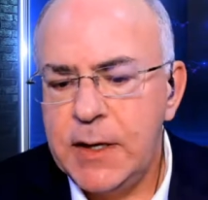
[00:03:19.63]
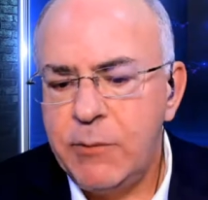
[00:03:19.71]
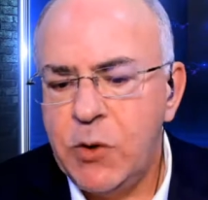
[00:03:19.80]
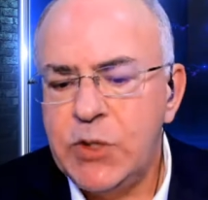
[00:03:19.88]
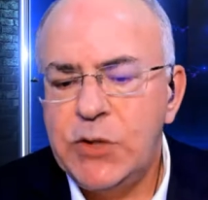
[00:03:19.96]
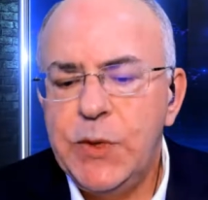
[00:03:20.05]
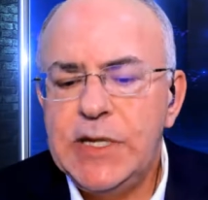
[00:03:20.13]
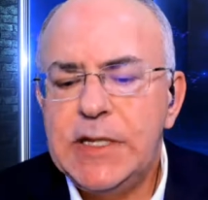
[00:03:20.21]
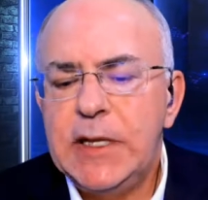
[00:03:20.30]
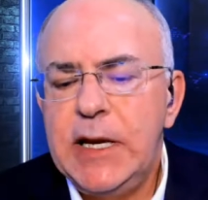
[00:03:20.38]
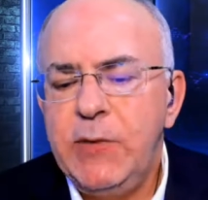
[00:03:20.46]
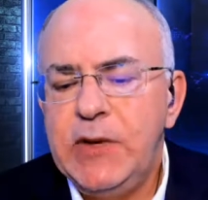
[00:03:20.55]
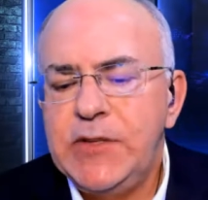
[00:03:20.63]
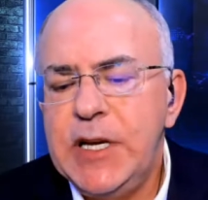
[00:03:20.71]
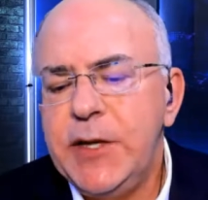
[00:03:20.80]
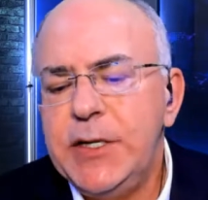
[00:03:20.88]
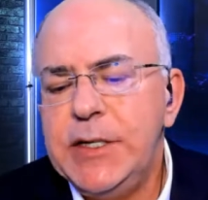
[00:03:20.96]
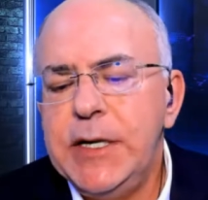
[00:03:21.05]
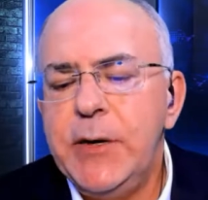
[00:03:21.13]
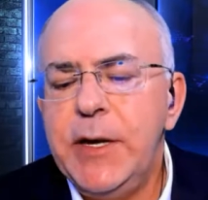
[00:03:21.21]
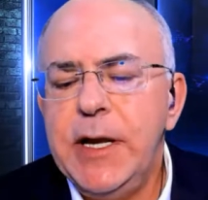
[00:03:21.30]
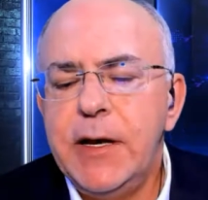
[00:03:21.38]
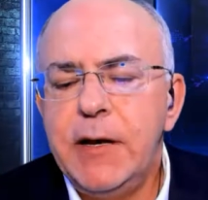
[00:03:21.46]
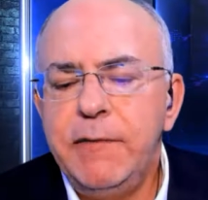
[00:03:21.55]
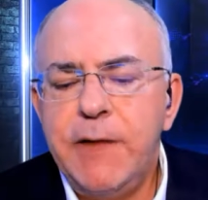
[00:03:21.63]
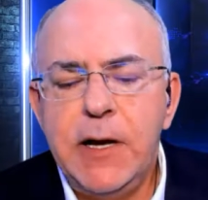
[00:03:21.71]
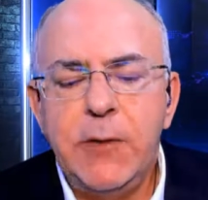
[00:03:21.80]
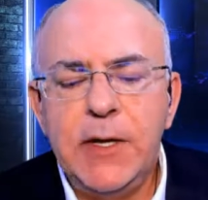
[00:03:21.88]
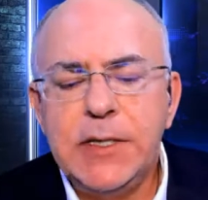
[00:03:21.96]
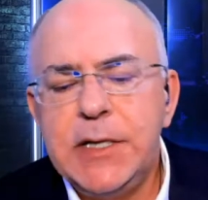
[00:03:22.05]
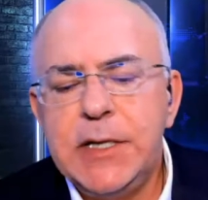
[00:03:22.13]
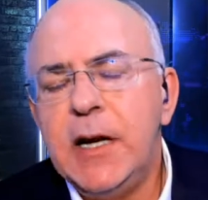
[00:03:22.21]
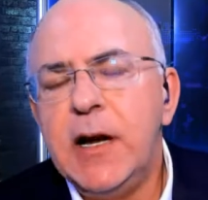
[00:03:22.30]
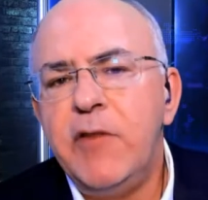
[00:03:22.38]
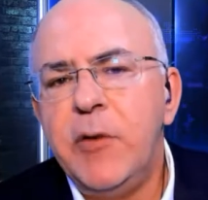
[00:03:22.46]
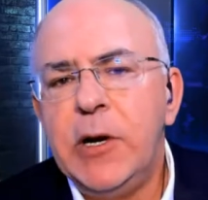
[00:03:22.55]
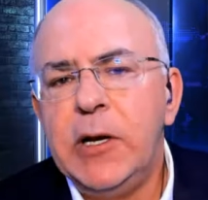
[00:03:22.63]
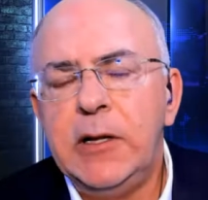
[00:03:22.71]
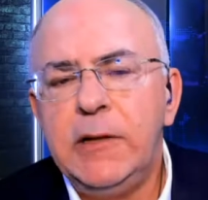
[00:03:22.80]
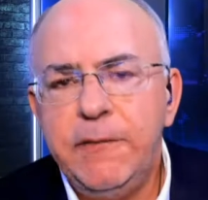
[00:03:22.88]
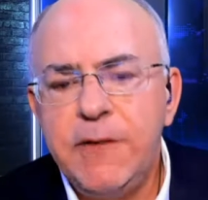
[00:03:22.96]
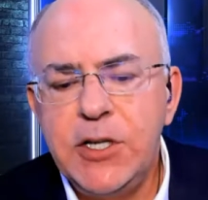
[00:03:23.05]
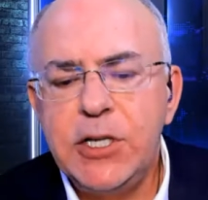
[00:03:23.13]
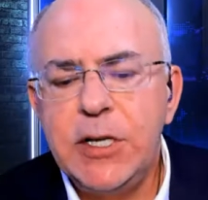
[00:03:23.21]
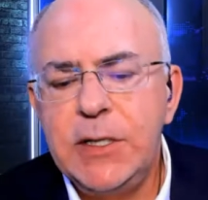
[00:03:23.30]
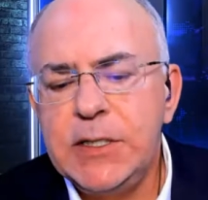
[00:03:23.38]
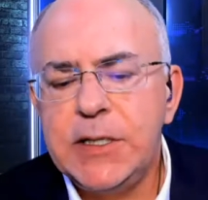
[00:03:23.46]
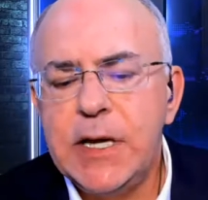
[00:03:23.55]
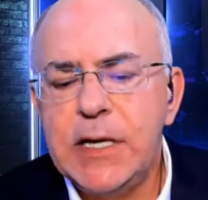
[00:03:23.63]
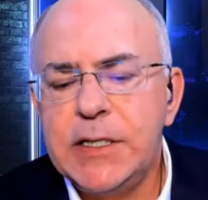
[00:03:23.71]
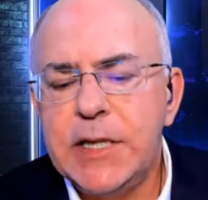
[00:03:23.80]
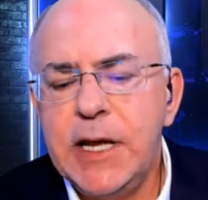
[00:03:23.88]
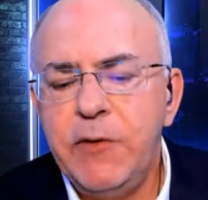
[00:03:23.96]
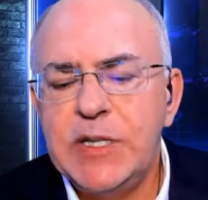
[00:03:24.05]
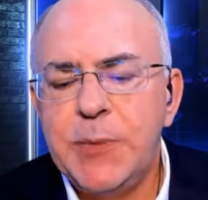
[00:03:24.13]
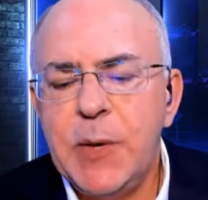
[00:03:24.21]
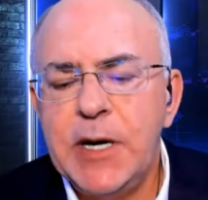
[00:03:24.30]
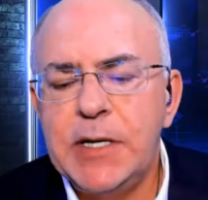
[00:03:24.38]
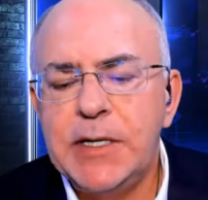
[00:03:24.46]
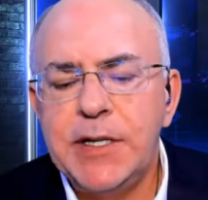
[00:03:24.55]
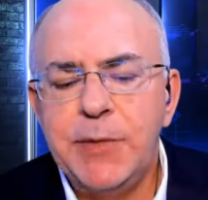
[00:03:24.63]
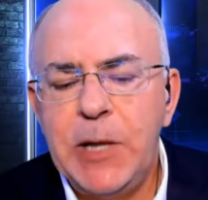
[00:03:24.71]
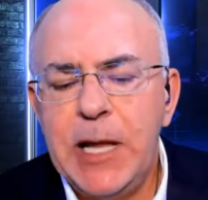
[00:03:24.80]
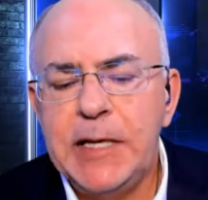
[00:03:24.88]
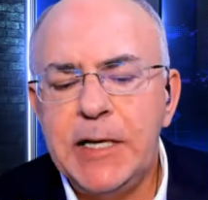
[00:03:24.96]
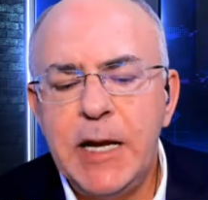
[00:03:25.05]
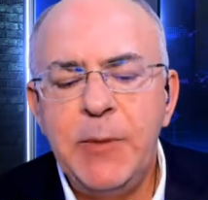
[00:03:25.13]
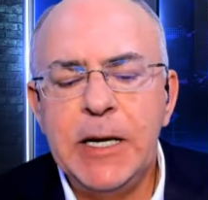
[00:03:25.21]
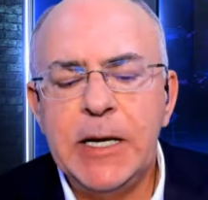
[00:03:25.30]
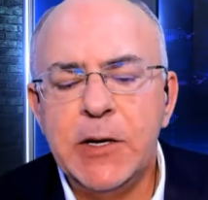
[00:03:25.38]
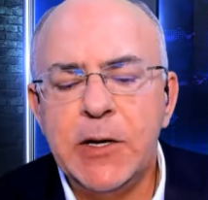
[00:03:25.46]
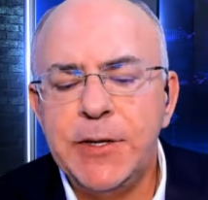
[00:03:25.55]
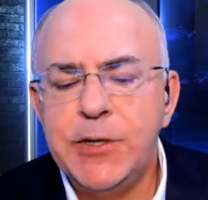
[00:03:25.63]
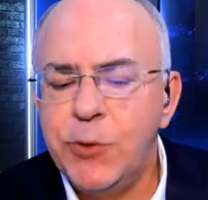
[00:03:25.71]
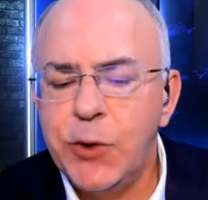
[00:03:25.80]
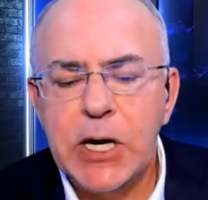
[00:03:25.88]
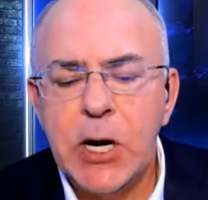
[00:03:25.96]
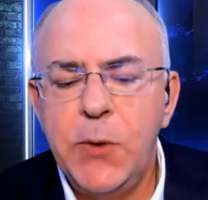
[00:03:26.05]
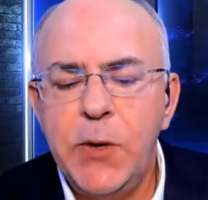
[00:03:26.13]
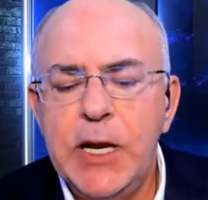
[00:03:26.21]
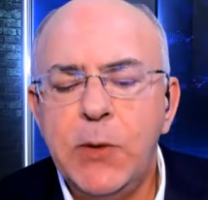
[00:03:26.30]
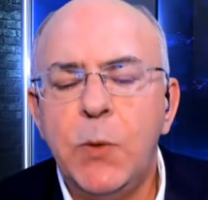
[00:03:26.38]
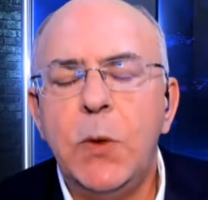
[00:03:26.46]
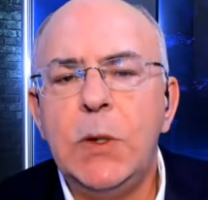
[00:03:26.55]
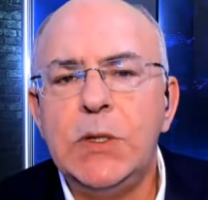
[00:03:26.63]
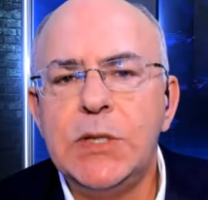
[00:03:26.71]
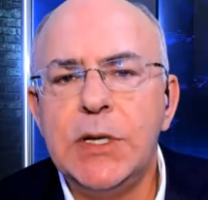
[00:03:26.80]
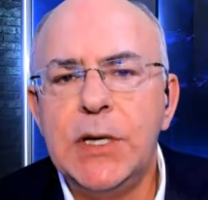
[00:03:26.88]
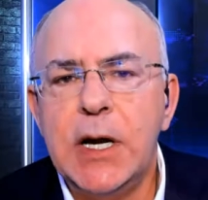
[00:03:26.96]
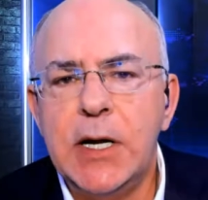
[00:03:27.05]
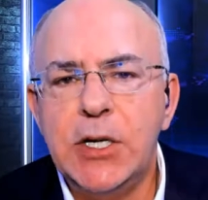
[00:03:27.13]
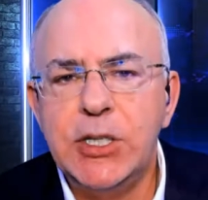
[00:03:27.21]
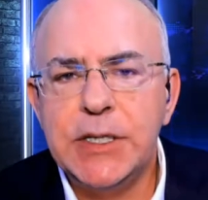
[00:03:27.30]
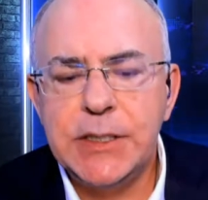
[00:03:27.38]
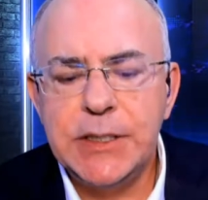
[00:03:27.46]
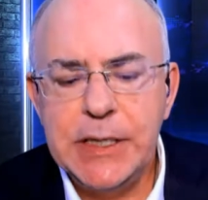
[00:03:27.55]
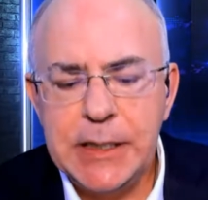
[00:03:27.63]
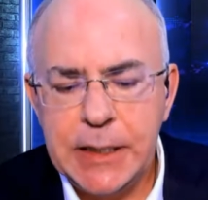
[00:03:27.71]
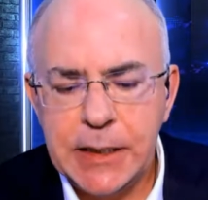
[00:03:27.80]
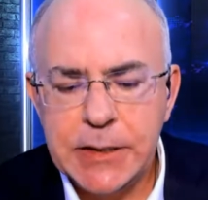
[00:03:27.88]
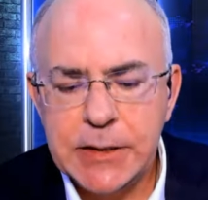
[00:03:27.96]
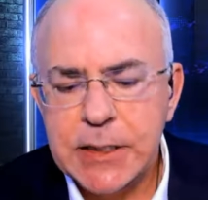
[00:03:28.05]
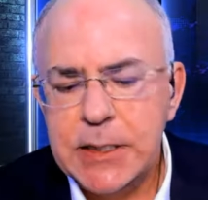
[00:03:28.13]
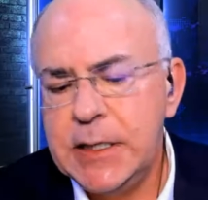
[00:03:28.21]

Most recently, we've seen the tyranny of federal and state government officials as they've responded to the pandemic and draconian rules and unjust edicts.